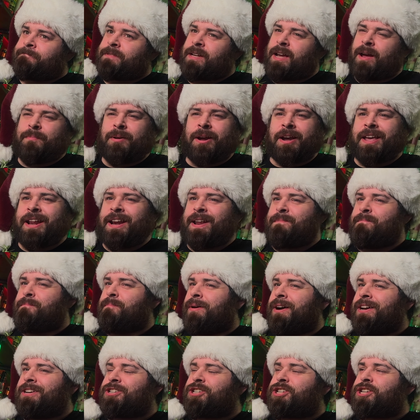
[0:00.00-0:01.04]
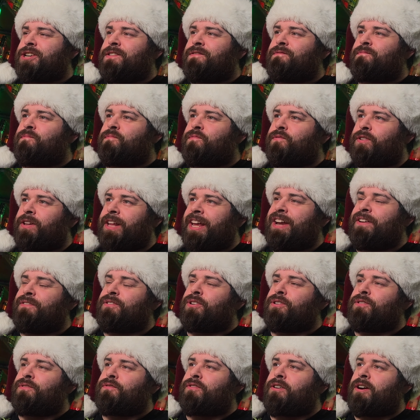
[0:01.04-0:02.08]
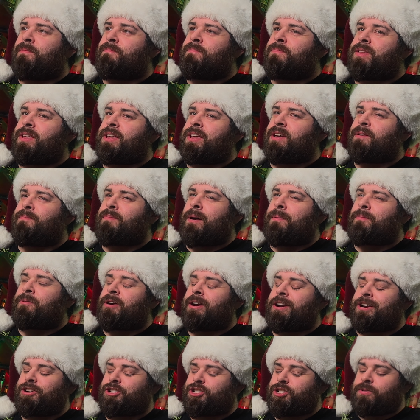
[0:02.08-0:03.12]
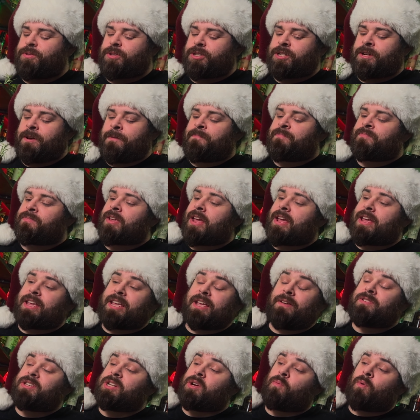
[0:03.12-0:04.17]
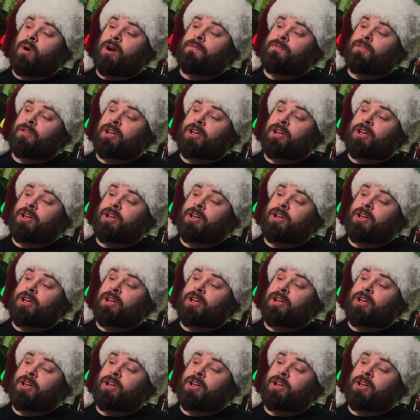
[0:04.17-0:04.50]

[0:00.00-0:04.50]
I'm not getting much flavor from the pomegranate juice. It gives it a wonderful